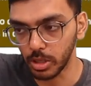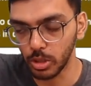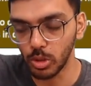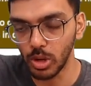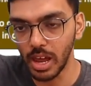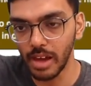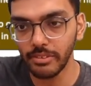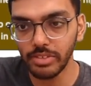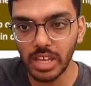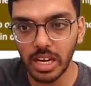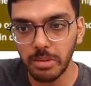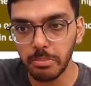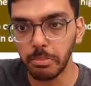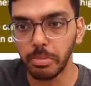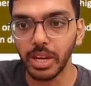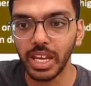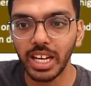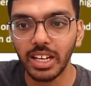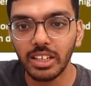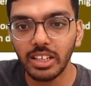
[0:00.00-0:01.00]
You'll have that
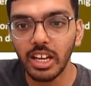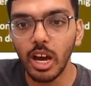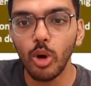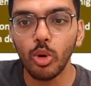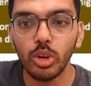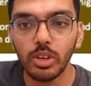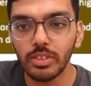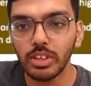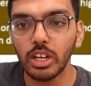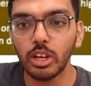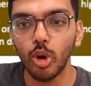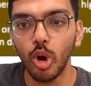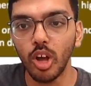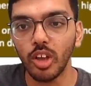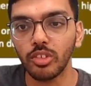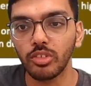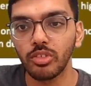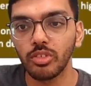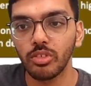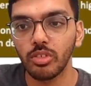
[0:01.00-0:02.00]
breakdown of the
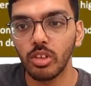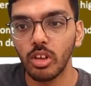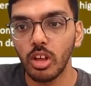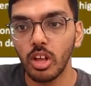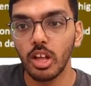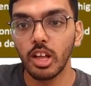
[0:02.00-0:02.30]
costs.